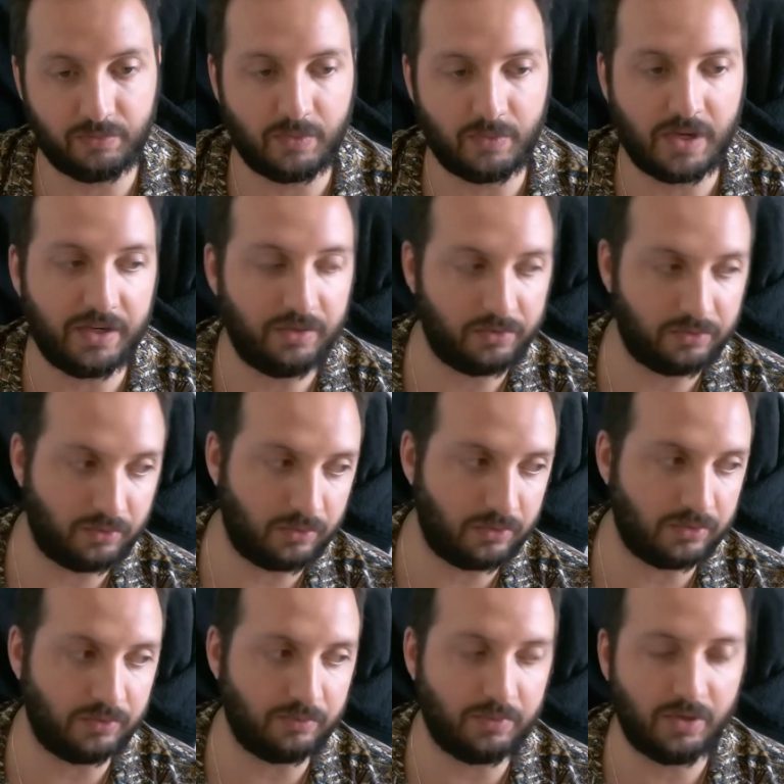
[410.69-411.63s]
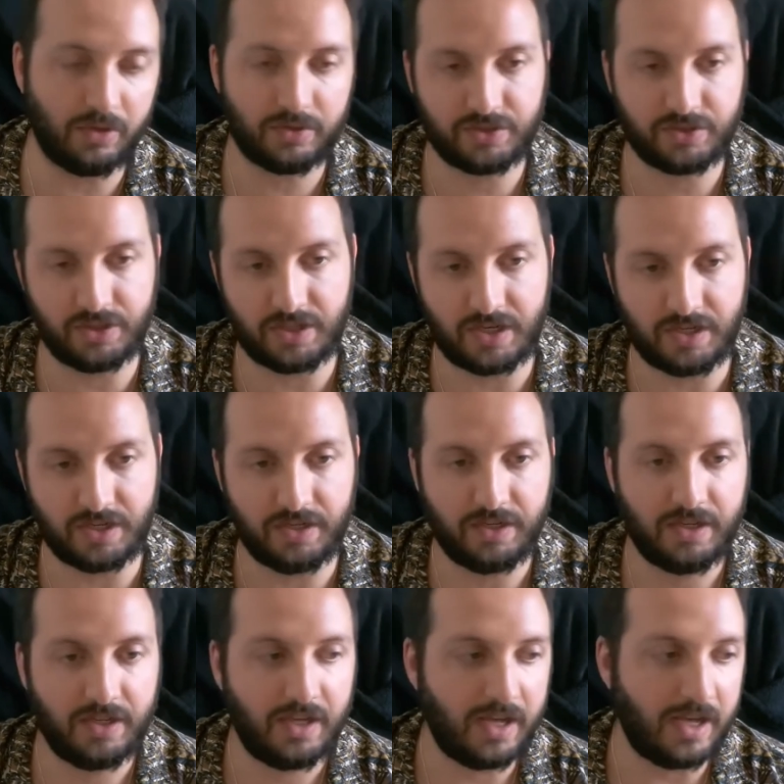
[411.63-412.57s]
Why not all the blockchain are
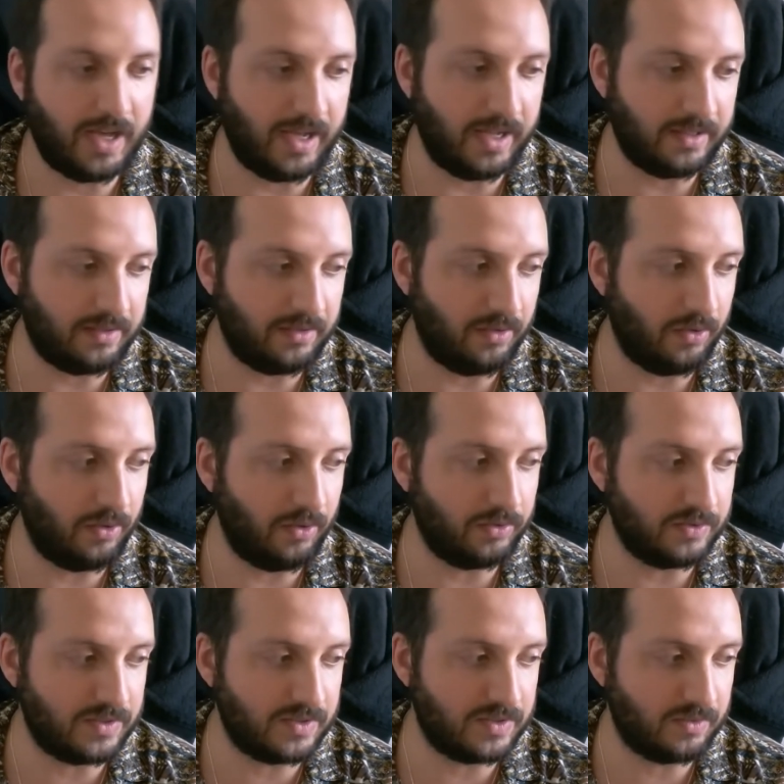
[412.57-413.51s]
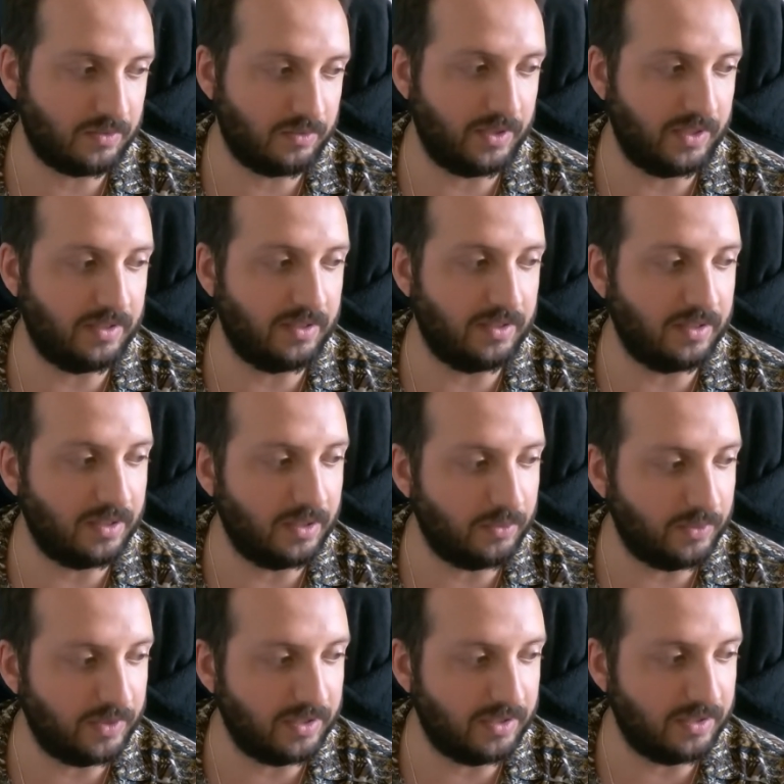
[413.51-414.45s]
at odds with
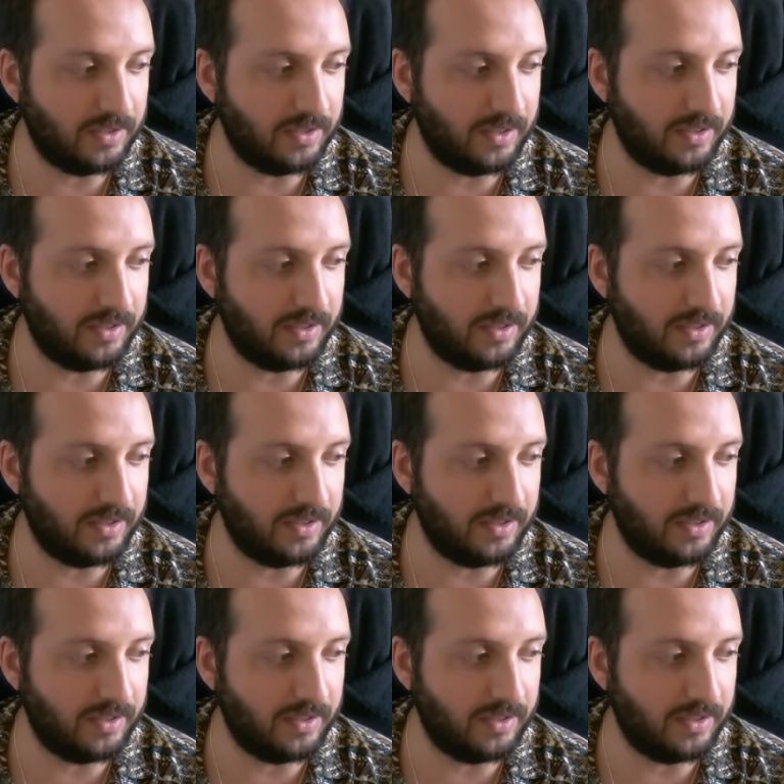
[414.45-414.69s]
with